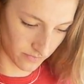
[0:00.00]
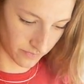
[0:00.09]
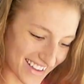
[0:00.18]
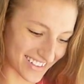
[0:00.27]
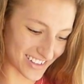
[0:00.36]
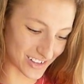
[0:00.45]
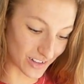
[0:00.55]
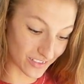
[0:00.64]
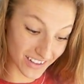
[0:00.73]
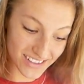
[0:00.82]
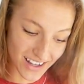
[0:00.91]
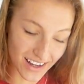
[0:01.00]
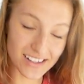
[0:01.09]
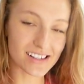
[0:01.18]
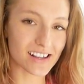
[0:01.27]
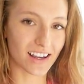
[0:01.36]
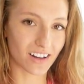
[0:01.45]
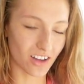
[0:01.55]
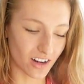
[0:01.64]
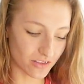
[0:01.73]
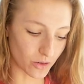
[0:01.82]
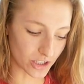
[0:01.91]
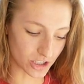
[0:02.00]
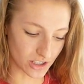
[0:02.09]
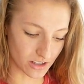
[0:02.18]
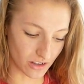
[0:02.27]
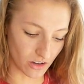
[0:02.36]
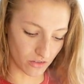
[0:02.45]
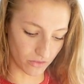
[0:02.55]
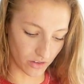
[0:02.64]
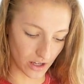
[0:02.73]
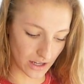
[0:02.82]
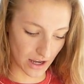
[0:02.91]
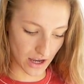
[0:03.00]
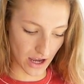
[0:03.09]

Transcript: And serving sizes, I get a lot of questions of like